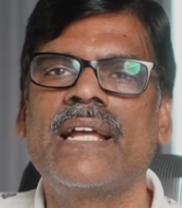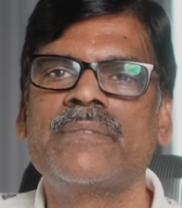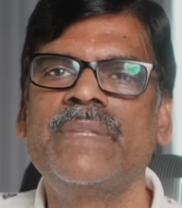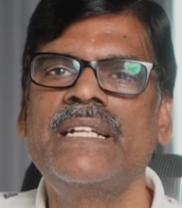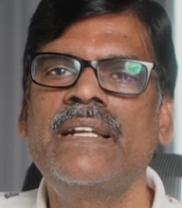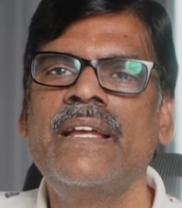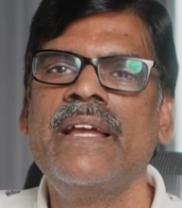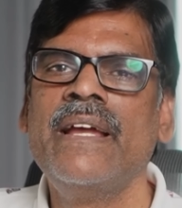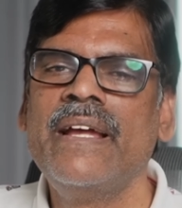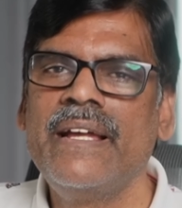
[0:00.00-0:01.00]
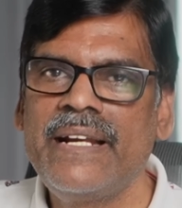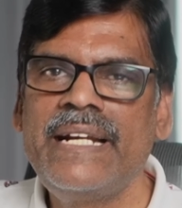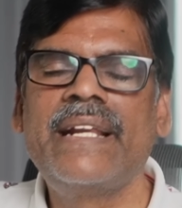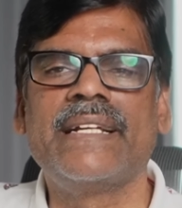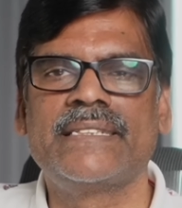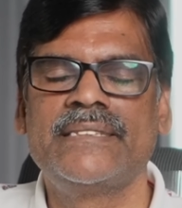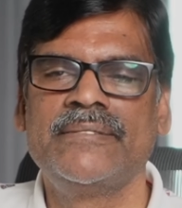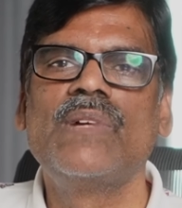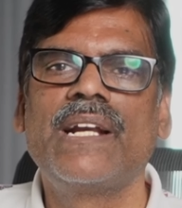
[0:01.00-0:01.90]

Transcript: has been retraced.